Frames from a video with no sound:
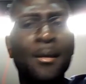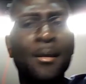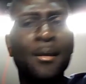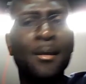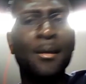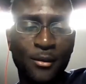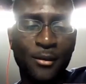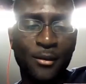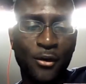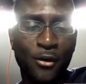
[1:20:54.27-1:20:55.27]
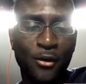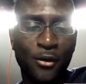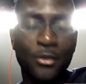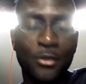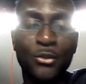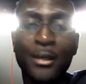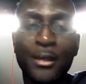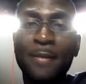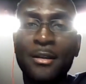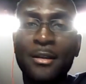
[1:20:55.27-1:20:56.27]
this whole thing we've got of
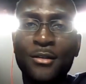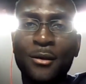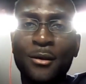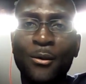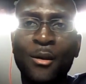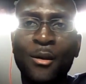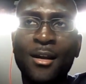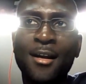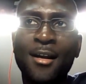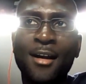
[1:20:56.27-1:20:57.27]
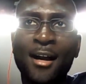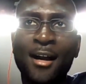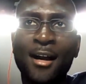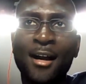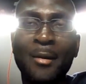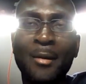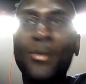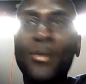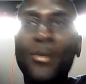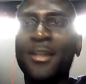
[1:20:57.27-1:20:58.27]
social gaming. So I mean, when
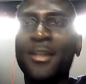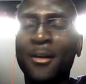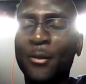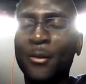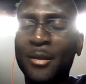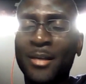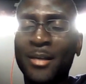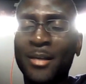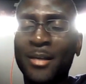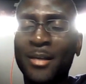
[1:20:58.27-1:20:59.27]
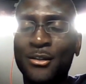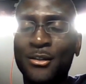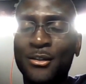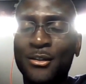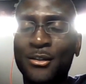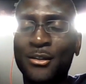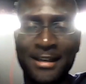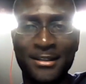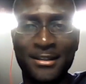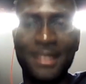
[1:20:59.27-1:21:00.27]
we were younger, we played like
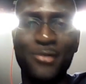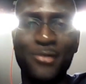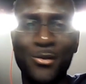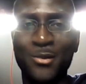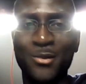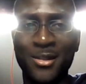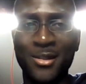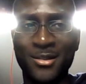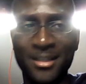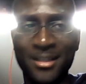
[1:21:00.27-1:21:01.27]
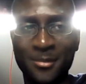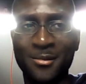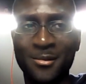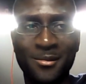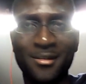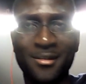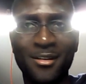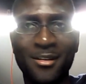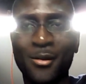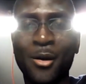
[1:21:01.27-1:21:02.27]
in the same room. So the same, you
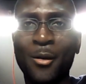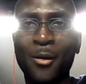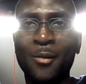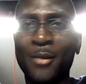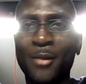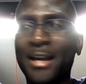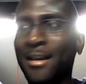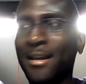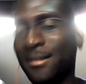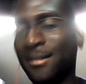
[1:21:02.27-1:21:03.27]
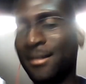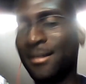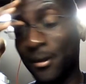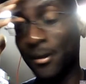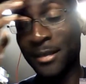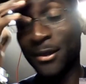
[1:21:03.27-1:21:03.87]
know, co-op we had, played a